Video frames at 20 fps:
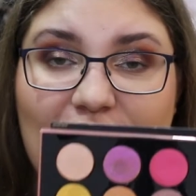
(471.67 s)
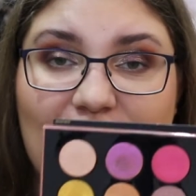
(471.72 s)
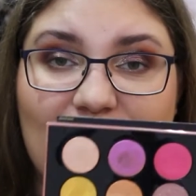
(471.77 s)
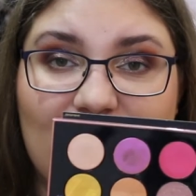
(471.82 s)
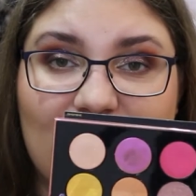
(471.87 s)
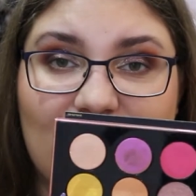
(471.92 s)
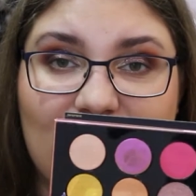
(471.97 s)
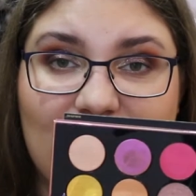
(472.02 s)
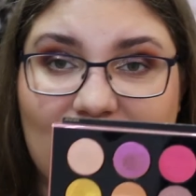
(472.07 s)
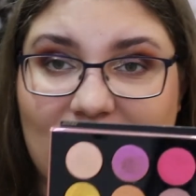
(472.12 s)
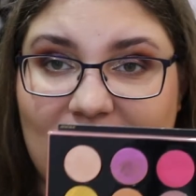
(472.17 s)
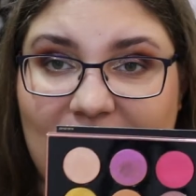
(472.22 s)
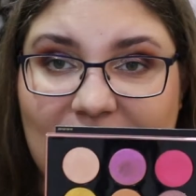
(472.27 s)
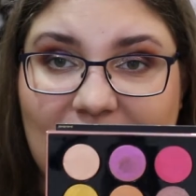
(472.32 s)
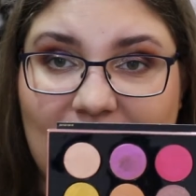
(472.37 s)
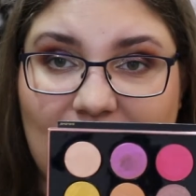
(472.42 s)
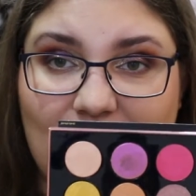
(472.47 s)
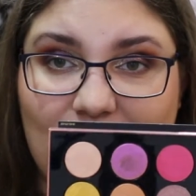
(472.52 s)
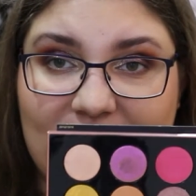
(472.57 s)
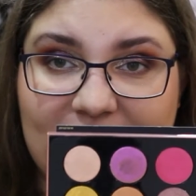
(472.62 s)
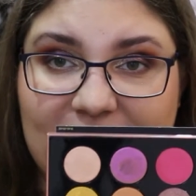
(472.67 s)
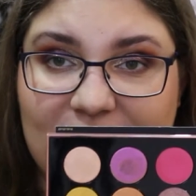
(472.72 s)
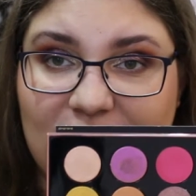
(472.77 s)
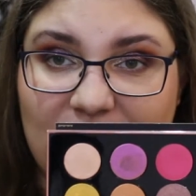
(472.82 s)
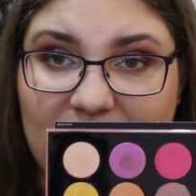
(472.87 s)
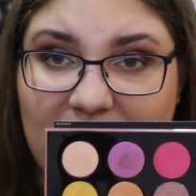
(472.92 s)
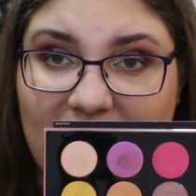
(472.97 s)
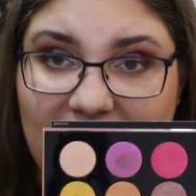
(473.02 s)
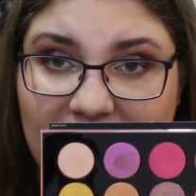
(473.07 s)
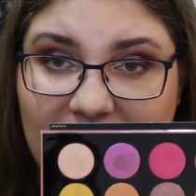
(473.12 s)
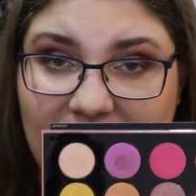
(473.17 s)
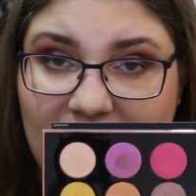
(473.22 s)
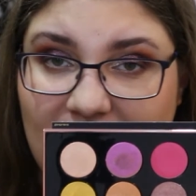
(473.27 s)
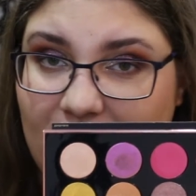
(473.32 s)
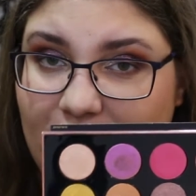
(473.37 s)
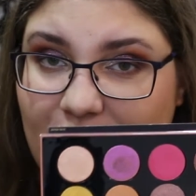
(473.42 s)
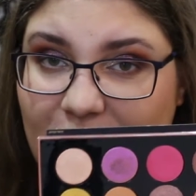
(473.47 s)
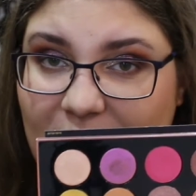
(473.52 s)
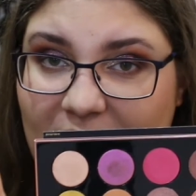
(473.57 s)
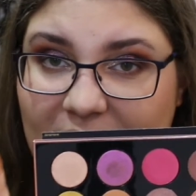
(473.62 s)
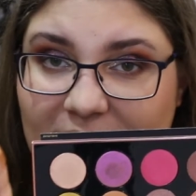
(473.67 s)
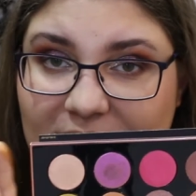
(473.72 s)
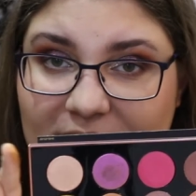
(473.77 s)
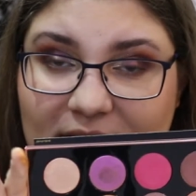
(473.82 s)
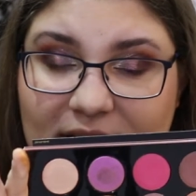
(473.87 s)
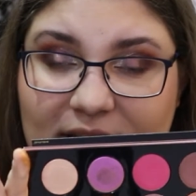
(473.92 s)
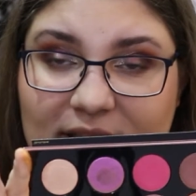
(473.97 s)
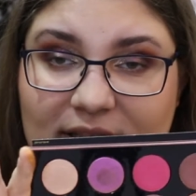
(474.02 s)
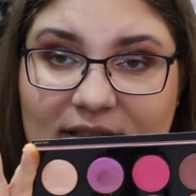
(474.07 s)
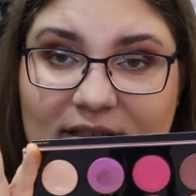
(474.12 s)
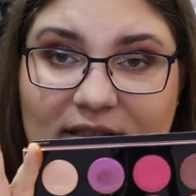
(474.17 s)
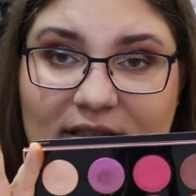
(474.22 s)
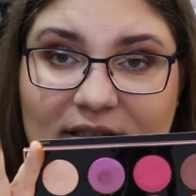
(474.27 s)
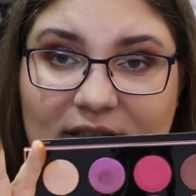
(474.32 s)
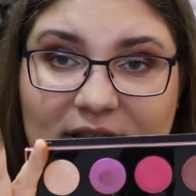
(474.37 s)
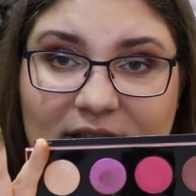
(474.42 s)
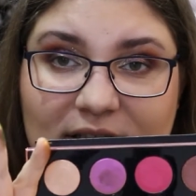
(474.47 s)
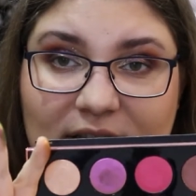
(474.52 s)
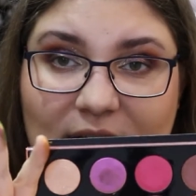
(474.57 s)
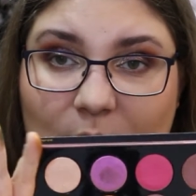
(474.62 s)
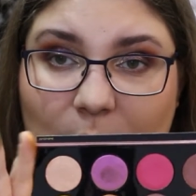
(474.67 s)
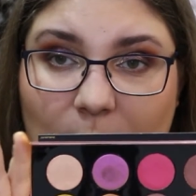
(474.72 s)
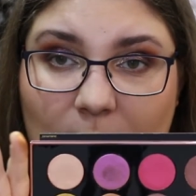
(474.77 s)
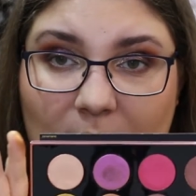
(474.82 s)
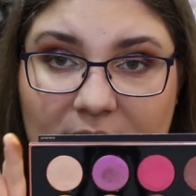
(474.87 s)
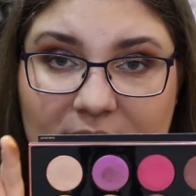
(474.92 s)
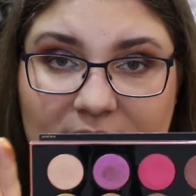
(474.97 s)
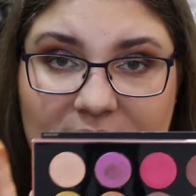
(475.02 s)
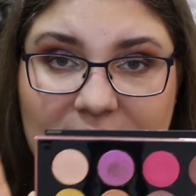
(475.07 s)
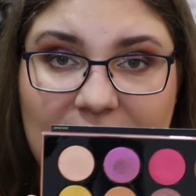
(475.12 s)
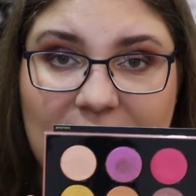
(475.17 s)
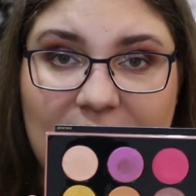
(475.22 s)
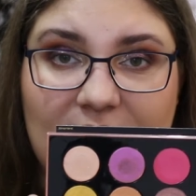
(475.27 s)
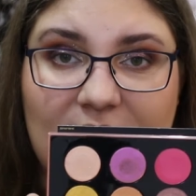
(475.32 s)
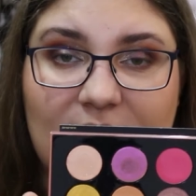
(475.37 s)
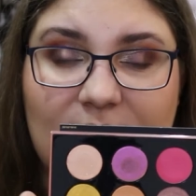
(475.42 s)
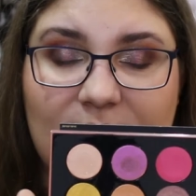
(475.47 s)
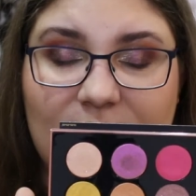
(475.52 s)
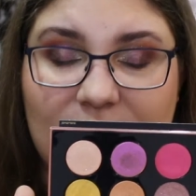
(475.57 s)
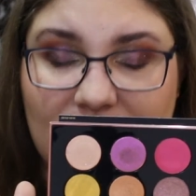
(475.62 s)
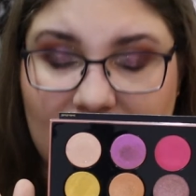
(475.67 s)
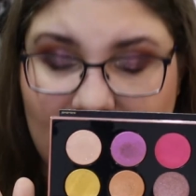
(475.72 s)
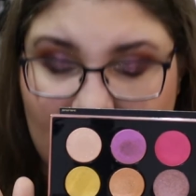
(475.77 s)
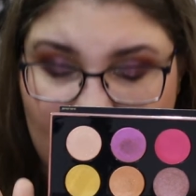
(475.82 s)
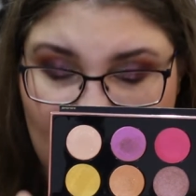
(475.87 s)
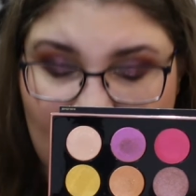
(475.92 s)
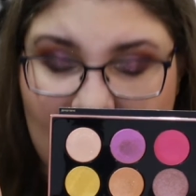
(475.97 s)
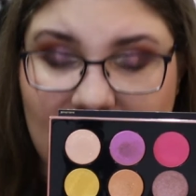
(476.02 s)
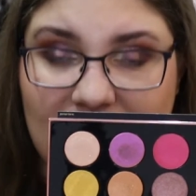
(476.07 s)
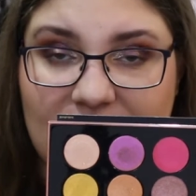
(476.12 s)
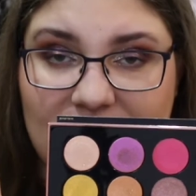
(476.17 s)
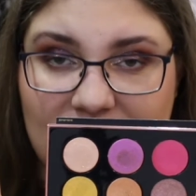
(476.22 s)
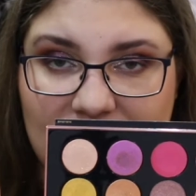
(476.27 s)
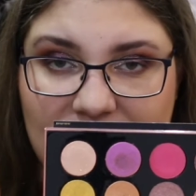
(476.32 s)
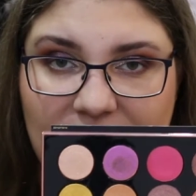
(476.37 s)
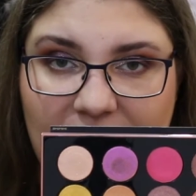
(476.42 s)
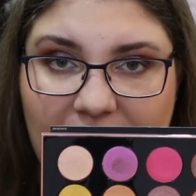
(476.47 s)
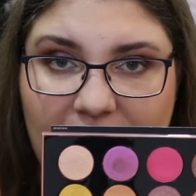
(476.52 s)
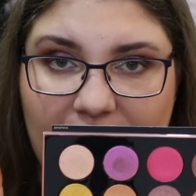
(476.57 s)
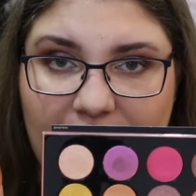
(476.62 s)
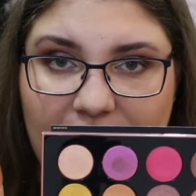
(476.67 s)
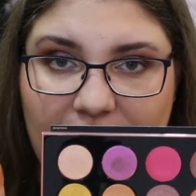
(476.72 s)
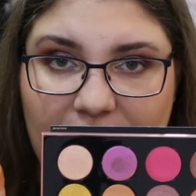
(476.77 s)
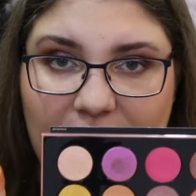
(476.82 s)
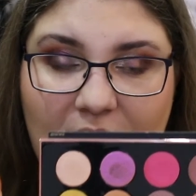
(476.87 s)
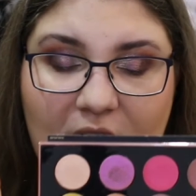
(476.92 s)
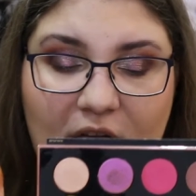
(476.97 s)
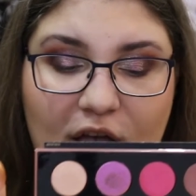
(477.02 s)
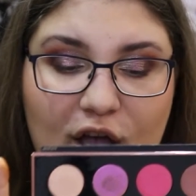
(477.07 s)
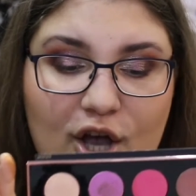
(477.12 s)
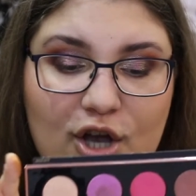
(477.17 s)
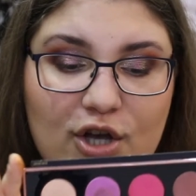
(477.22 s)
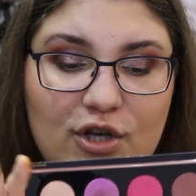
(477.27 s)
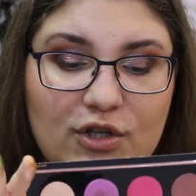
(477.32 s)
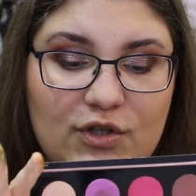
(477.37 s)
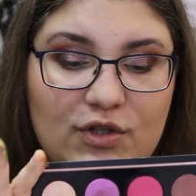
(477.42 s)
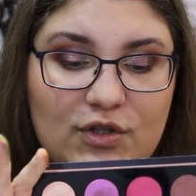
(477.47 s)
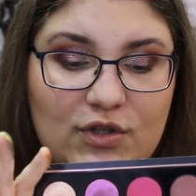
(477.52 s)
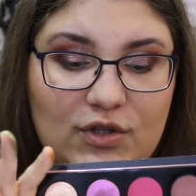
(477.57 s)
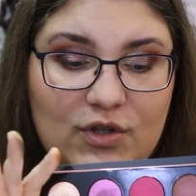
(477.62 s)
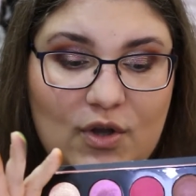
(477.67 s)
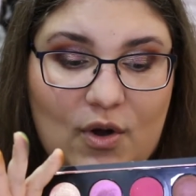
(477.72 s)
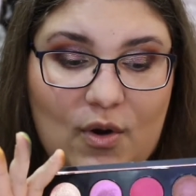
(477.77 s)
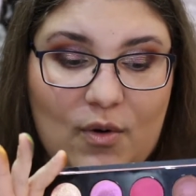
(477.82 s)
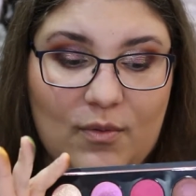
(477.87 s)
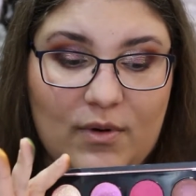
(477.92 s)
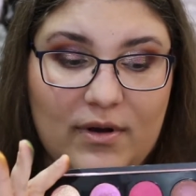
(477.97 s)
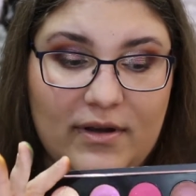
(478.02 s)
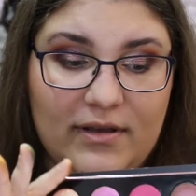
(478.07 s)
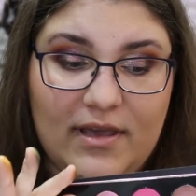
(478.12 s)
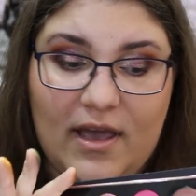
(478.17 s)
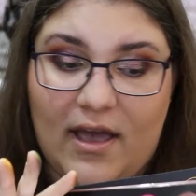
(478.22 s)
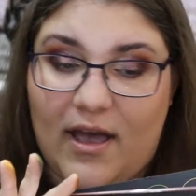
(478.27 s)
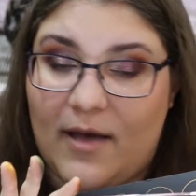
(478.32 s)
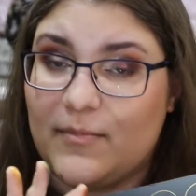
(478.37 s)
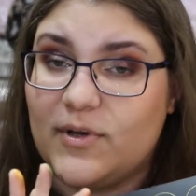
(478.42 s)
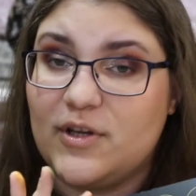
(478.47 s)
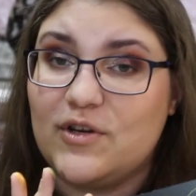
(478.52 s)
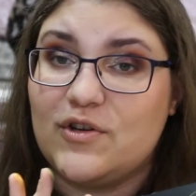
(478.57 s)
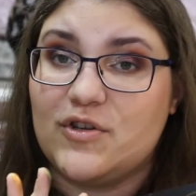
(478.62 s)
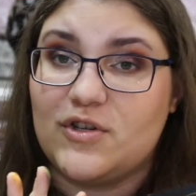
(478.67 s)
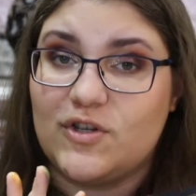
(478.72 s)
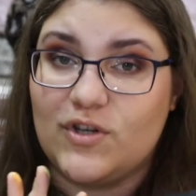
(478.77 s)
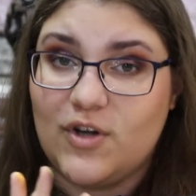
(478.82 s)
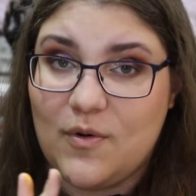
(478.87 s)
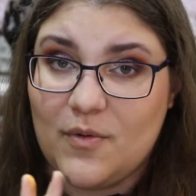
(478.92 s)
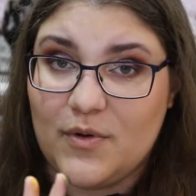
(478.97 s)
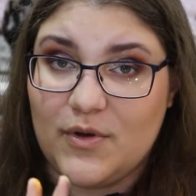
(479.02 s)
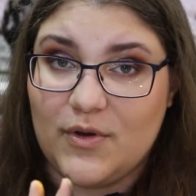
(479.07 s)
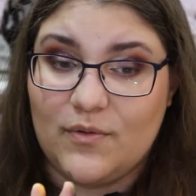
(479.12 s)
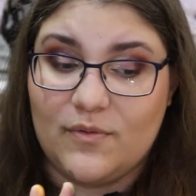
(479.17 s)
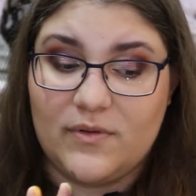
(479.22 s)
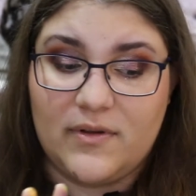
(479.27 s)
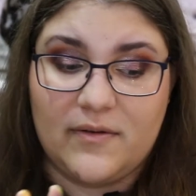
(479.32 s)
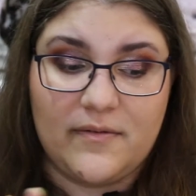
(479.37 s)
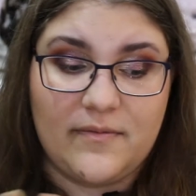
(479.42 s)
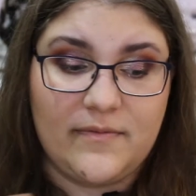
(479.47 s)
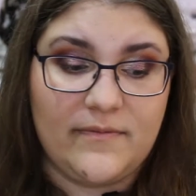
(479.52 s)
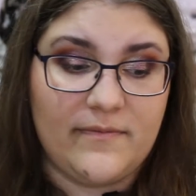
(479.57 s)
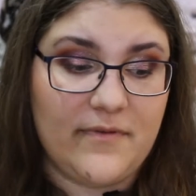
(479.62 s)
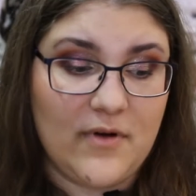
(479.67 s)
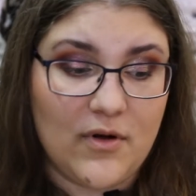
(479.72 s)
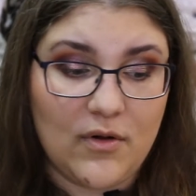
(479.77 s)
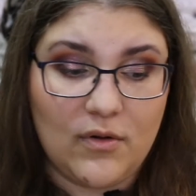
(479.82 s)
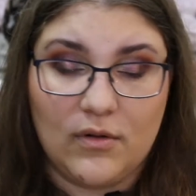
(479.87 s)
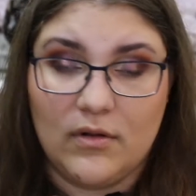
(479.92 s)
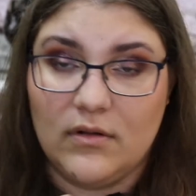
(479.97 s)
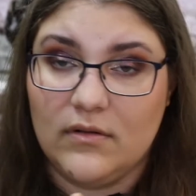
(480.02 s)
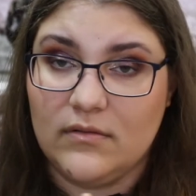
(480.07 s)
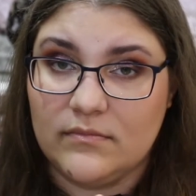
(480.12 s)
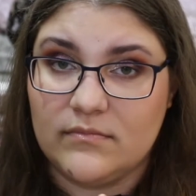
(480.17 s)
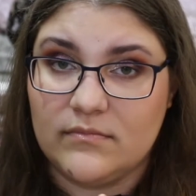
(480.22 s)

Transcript: You're not gonna waste your money if you get this. The quality is there. So yeah, I'm gonna show you the full